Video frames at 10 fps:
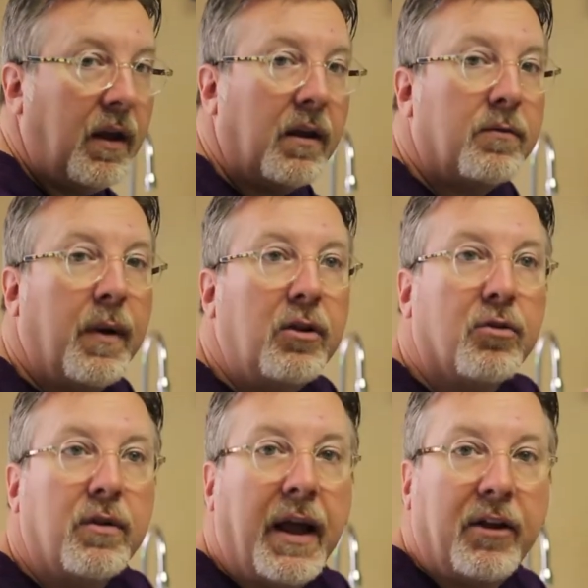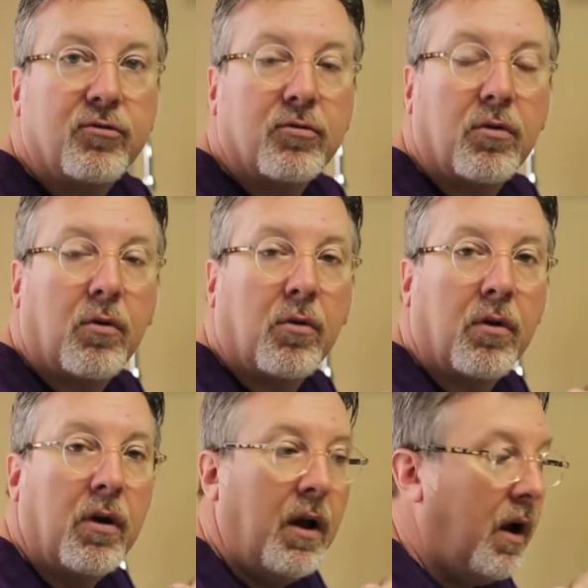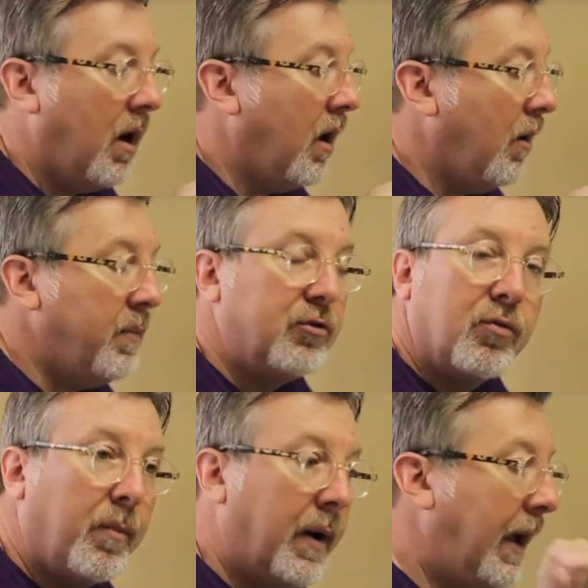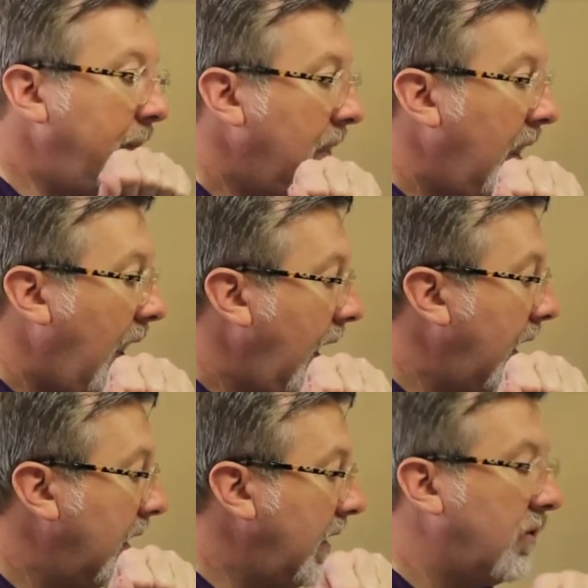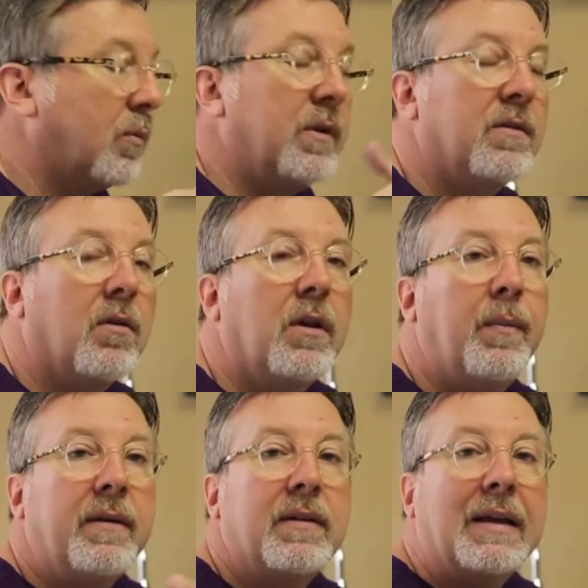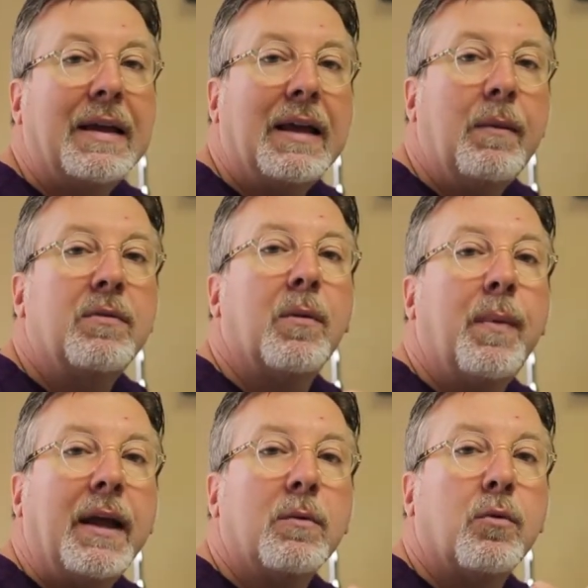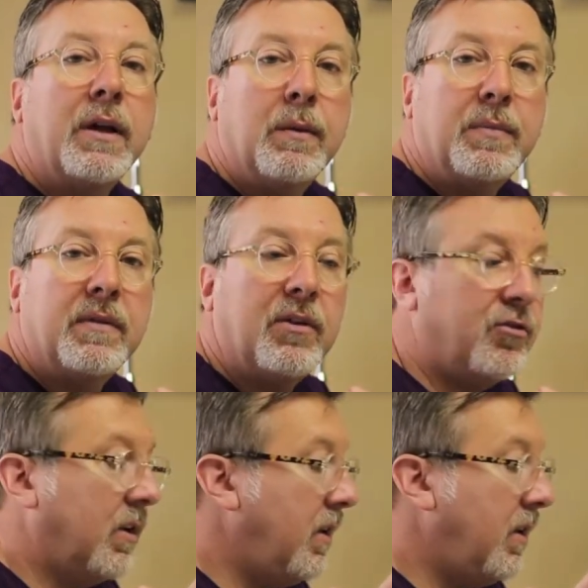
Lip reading: It's made your natural or habitual bite, and as a result it basically keeps the mandible in position.